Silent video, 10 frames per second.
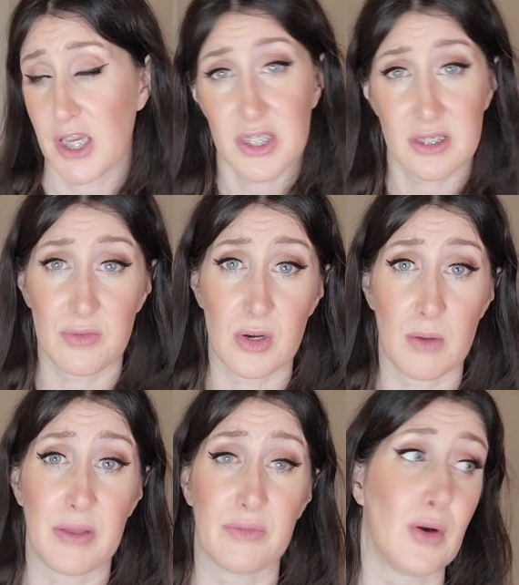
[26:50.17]
I just leave it
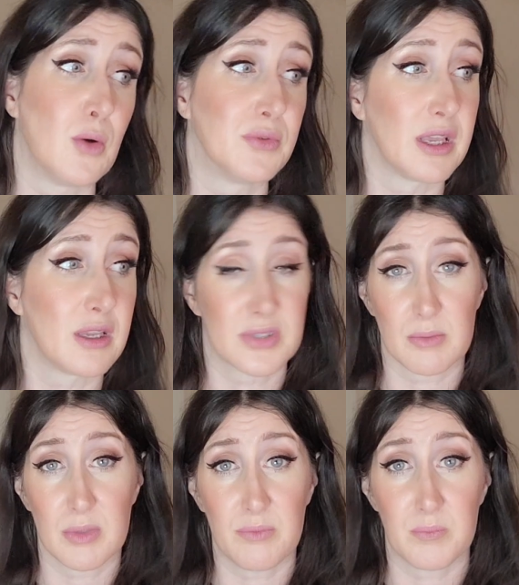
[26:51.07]
on my phone. Like if
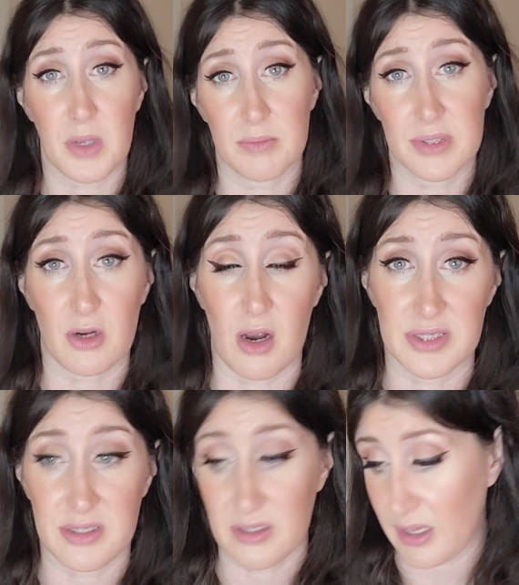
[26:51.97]
somebody comes
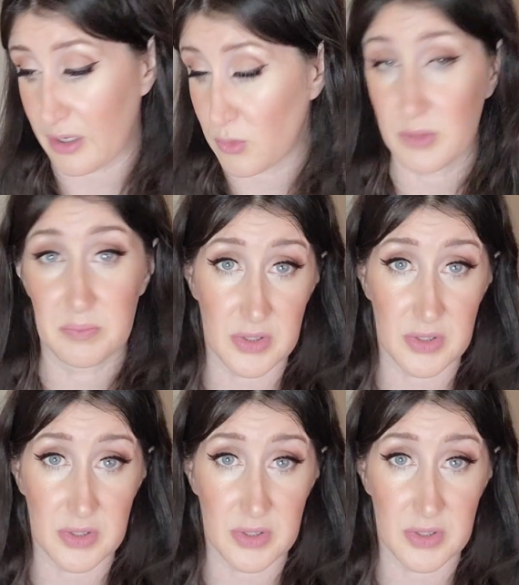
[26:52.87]
across it, like, well,